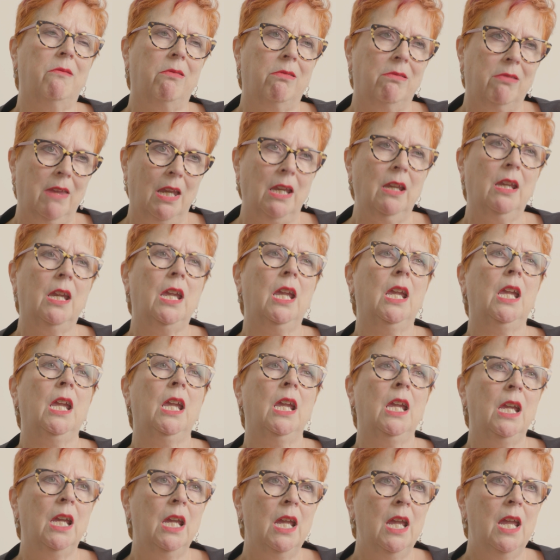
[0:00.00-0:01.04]

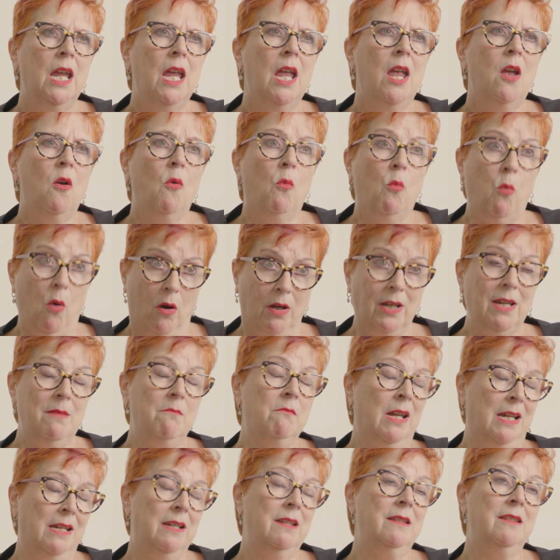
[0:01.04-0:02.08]
thinking what it
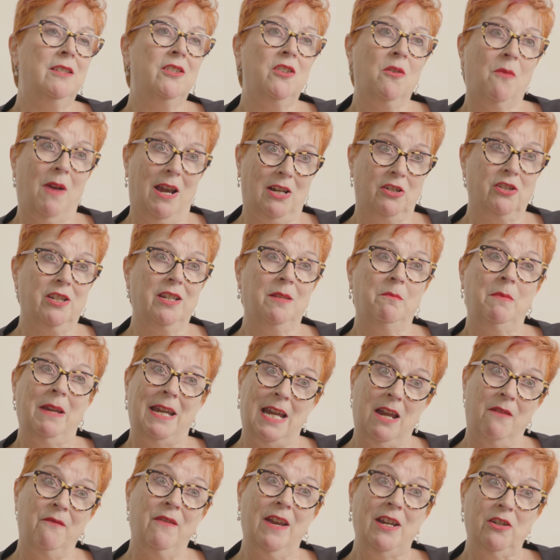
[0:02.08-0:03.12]
means to actually
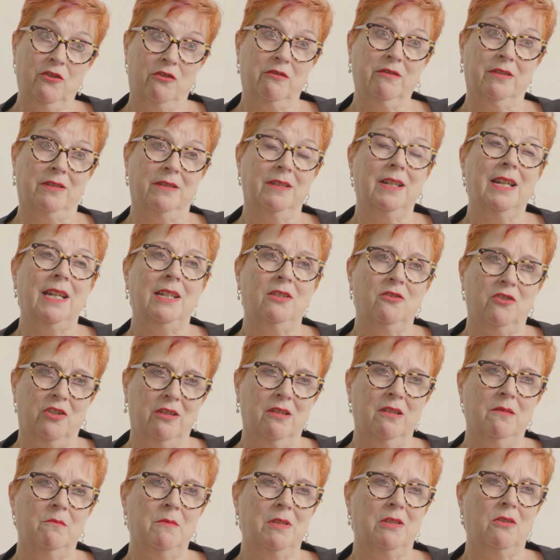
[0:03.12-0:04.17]
be a veteran in
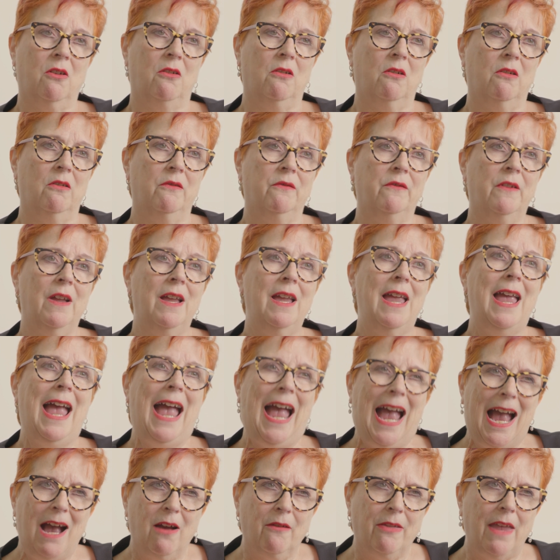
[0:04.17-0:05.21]
terms of
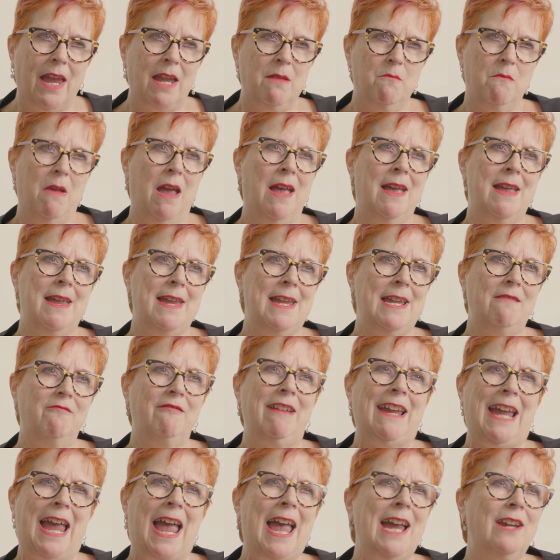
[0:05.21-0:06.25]
how they may
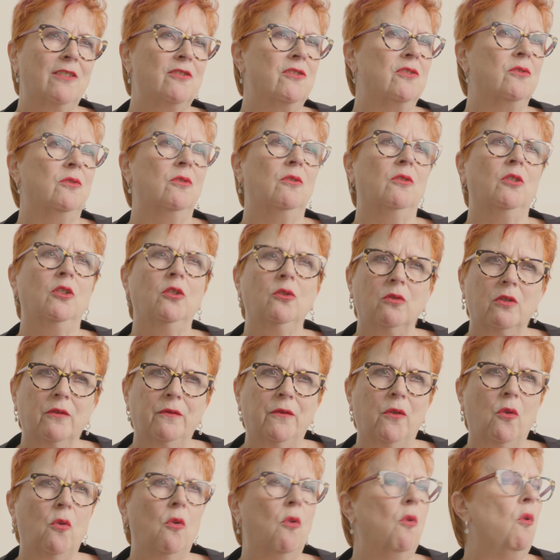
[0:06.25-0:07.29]
react or look
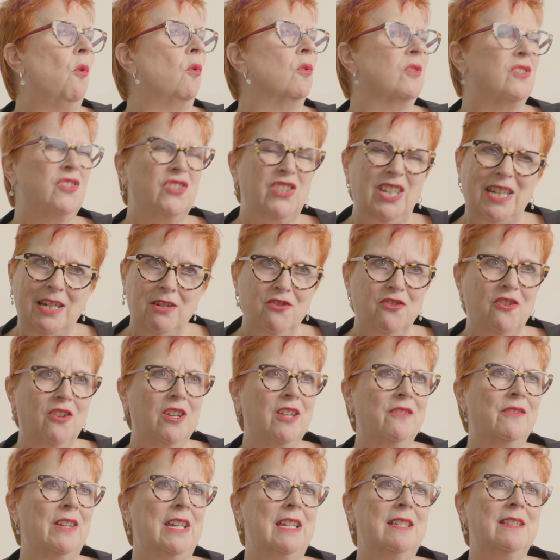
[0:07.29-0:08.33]
for or seek
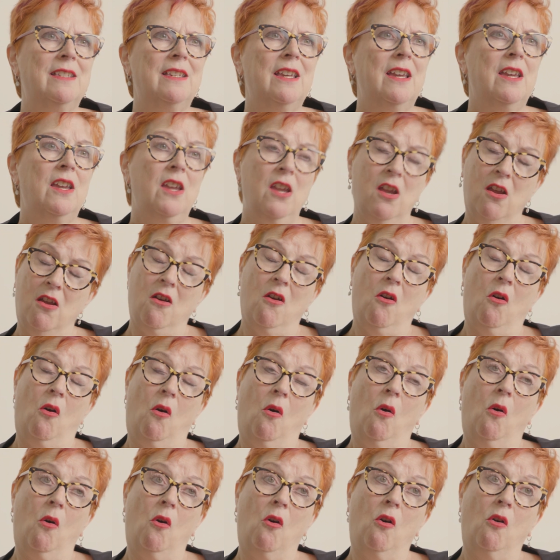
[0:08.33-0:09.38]
service
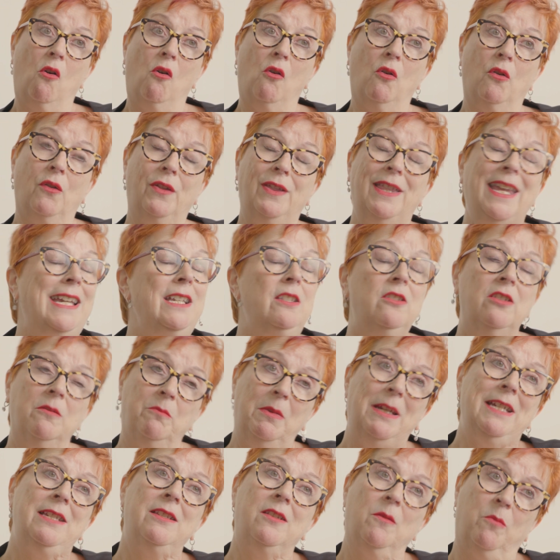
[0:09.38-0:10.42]
or need to
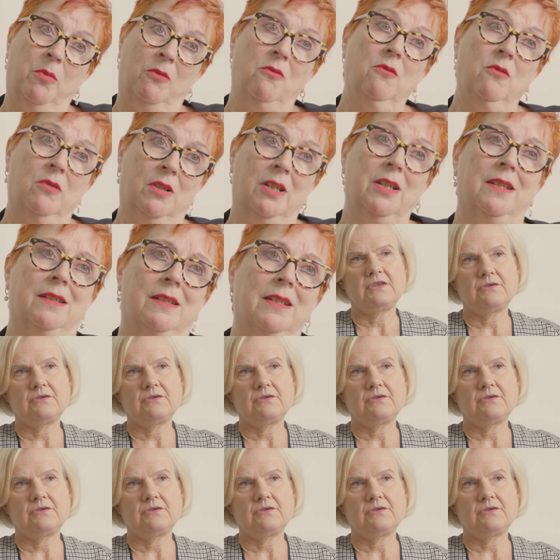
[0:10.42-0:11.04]
be supported.